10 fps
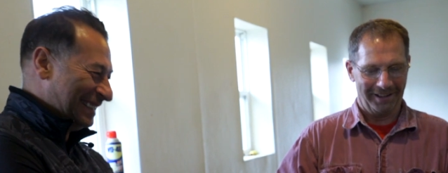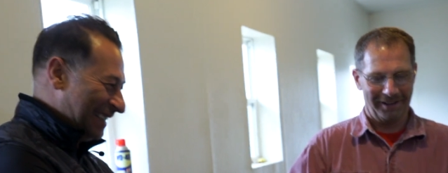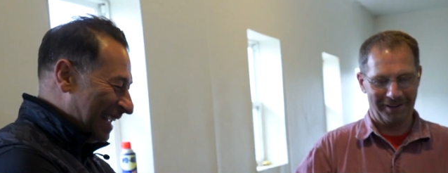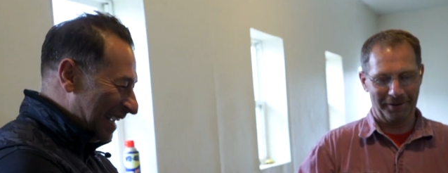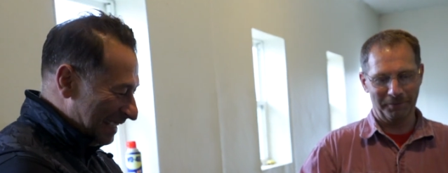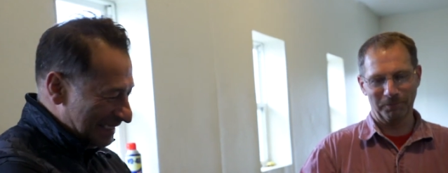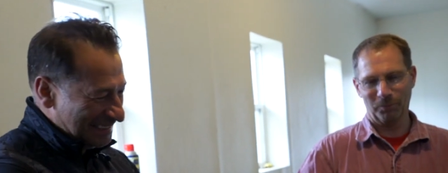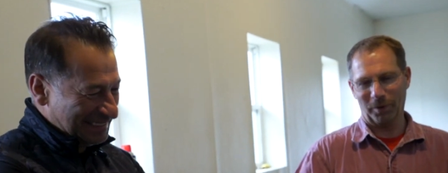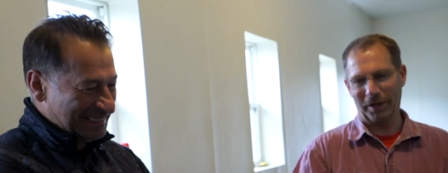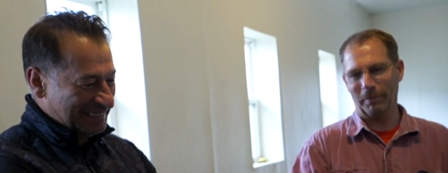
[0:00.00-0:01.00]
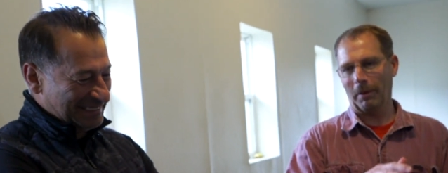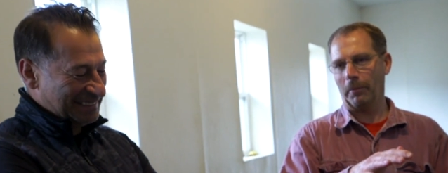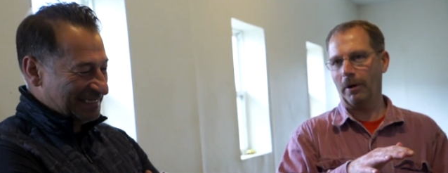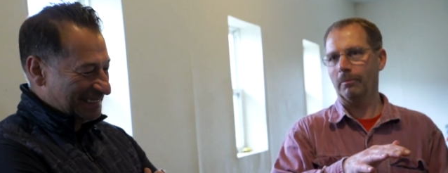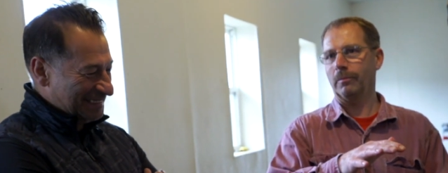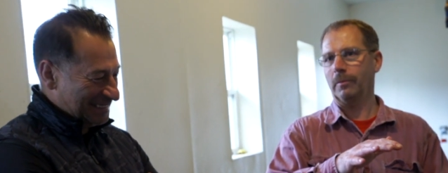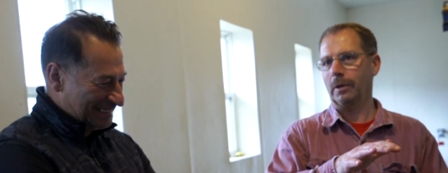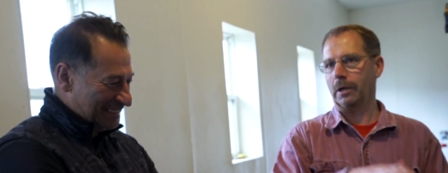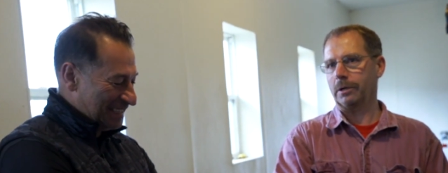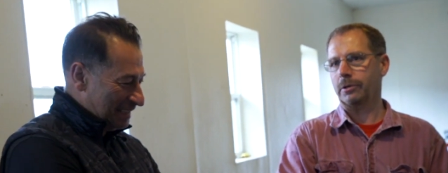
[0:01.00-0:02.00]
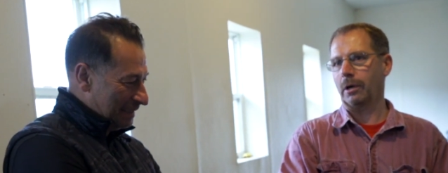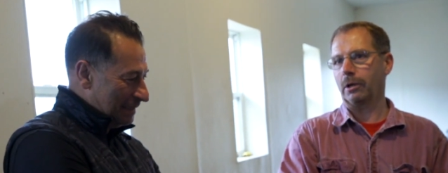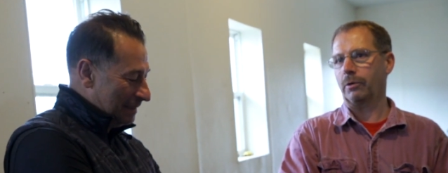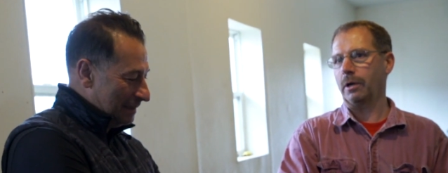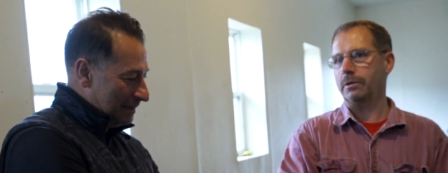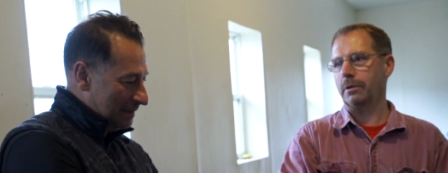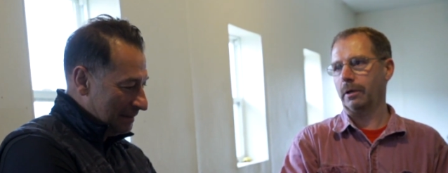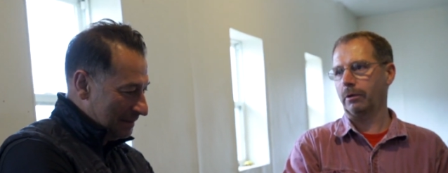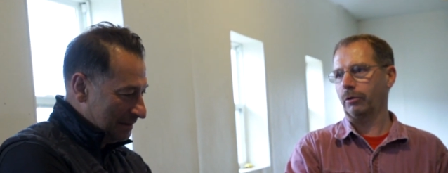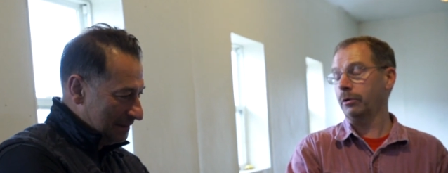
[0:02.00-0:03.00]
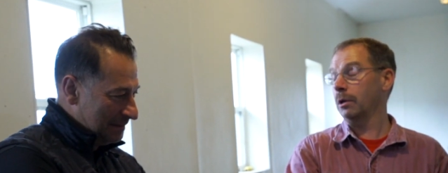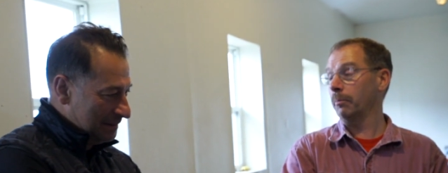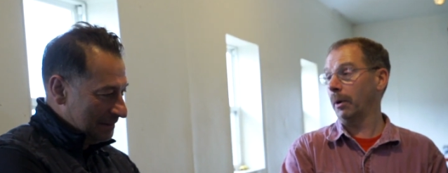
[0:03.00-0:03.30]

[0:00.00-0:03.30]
Speaker 1: um, I hit my pump, it kicks on, it creates like 13